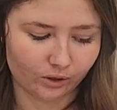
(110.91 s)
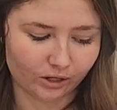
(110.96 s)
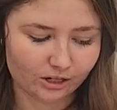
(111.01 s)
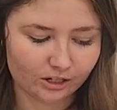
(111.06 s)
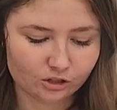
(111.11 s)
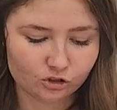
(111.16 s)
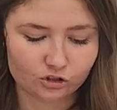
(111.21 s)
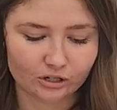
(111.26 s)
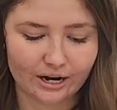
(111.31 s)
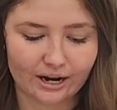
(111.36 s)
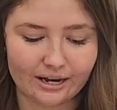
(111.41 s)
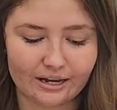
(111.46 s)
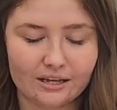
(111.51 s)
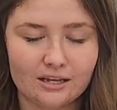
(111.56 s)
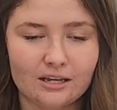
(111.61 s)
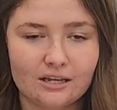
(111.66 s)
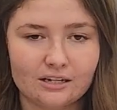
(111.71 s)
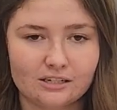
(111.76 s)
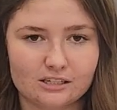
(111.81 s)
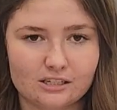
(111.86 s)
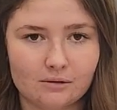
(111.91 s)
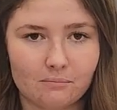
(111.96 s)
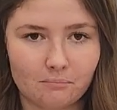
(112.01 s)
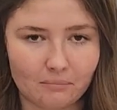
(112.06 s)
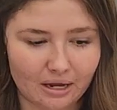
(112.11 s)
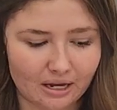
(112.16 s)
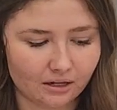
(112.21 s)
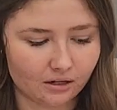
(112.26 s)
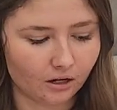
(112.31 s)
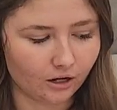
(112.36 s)
We're going to try to
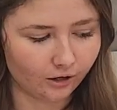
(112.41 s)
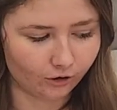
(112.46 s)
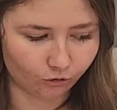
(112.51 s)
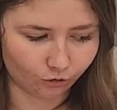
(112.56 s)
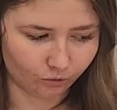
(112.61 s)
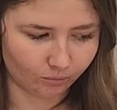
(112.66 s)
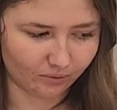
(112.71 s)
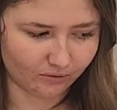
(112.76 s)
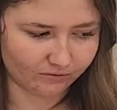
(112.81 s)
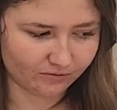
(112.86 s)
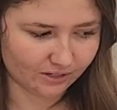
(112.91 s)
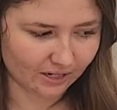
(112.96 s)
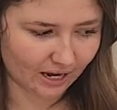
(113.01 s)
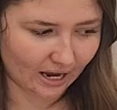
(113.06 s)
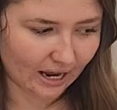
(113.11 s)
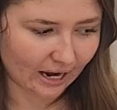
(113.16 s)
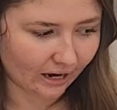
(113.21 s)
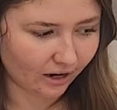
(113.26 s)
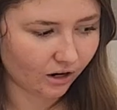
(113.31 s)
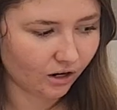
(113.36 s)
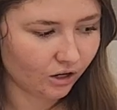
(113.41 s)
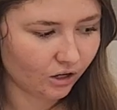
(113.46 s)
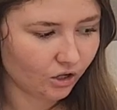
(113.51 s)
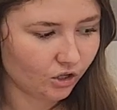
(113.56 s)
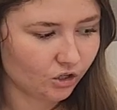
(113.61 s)
make a group of 10.